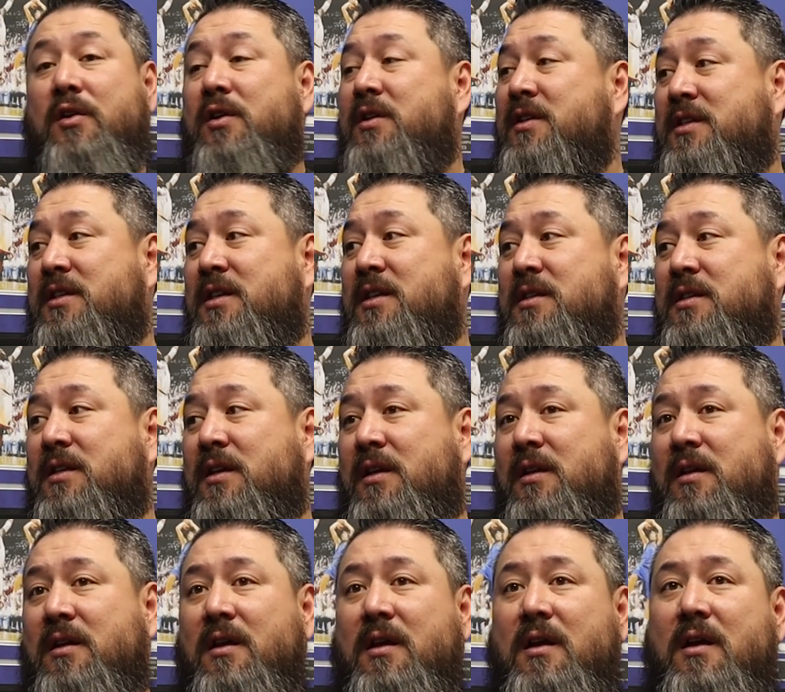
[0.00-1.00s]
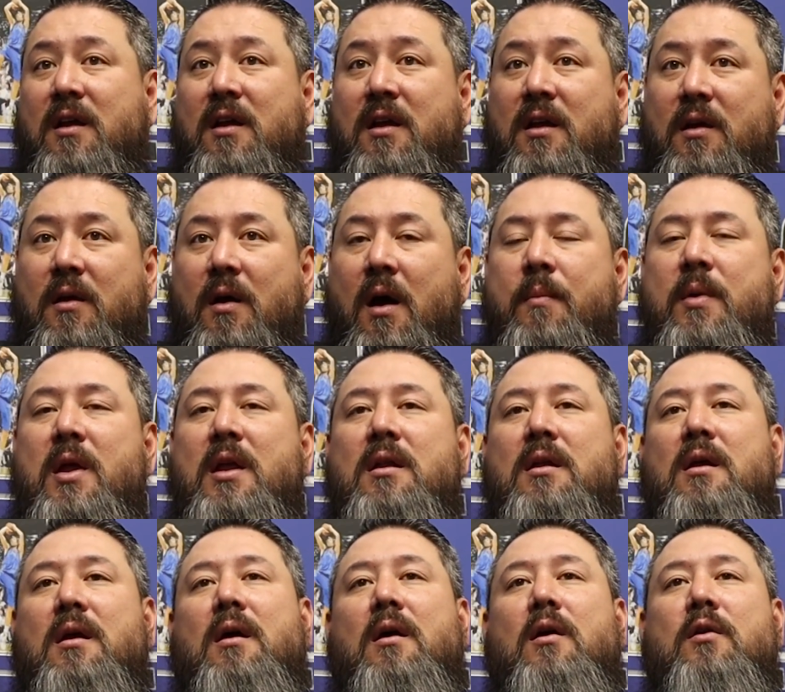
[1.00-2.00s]
good season. Wow. I
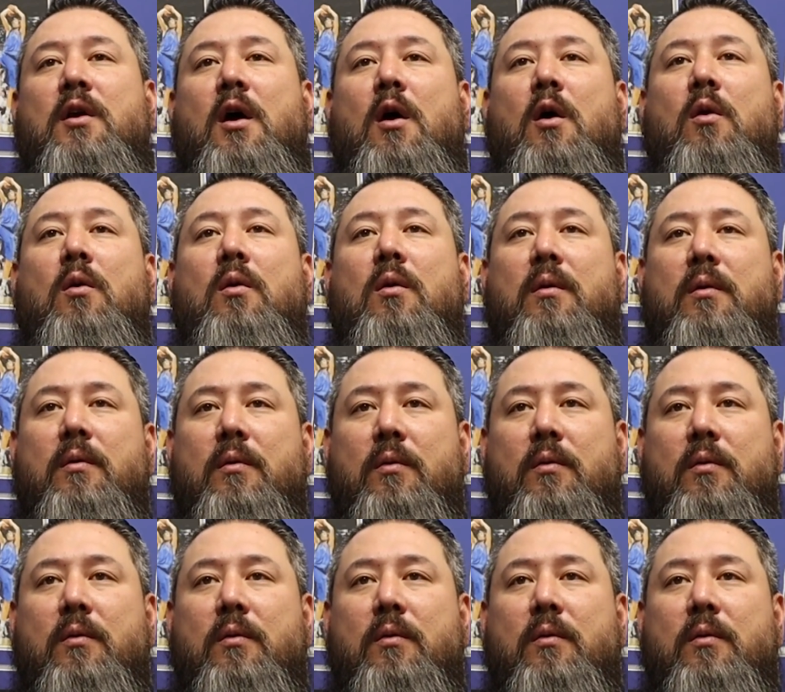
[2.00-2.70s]
mean, no.